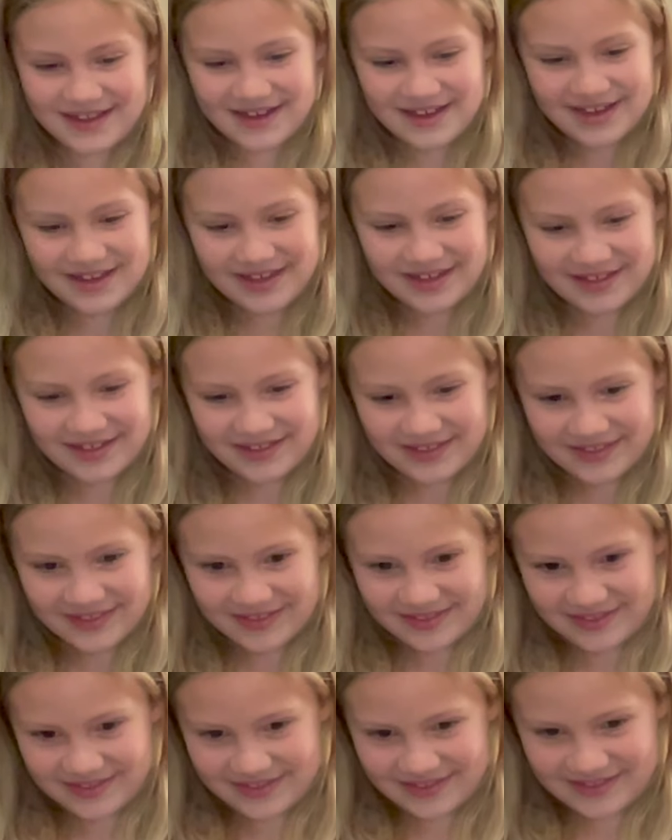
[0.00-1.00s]

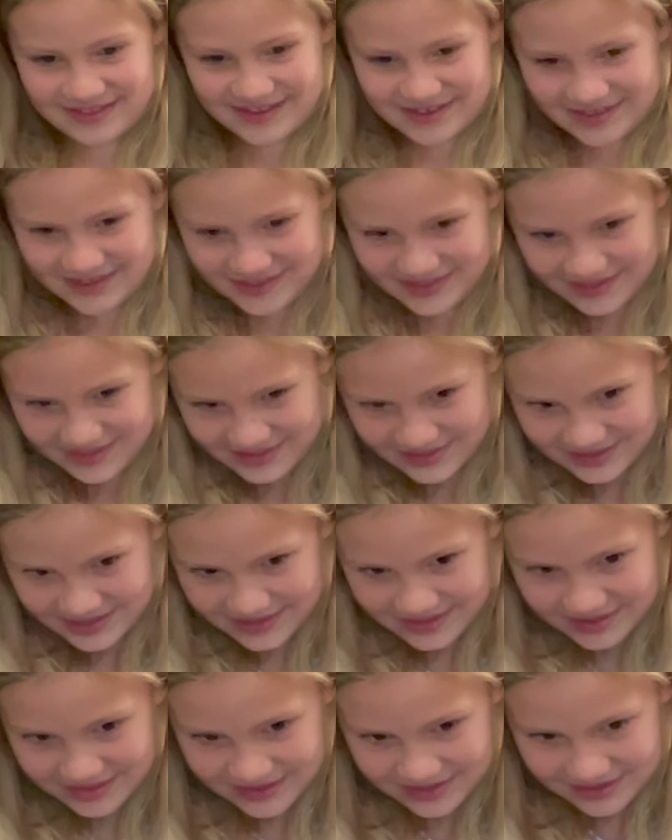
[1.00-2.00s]

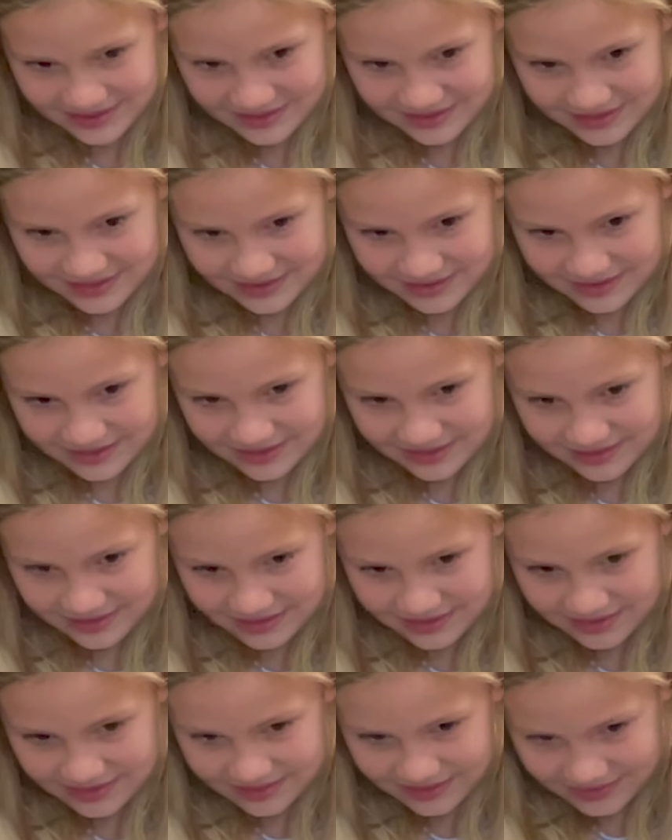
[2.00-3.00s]

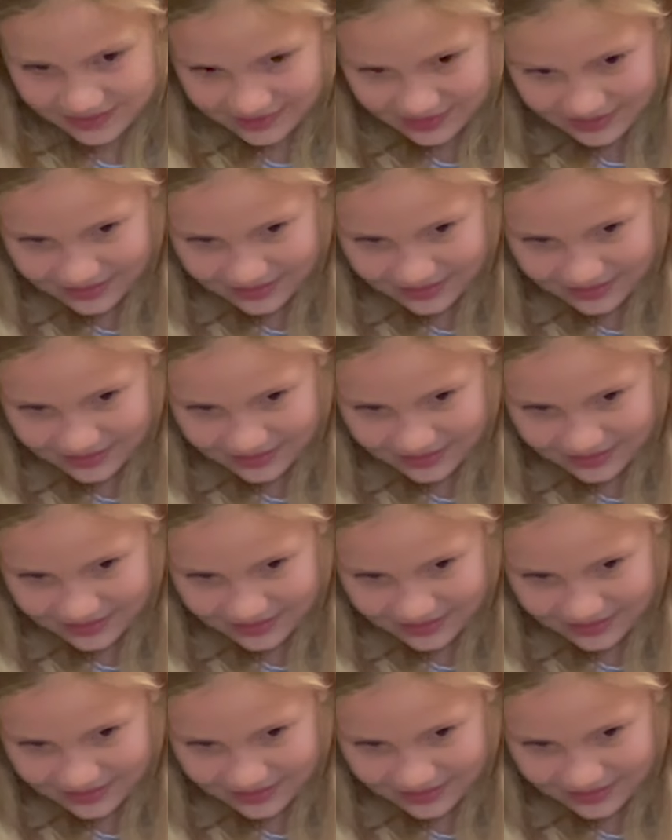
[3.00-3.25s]
[no speech]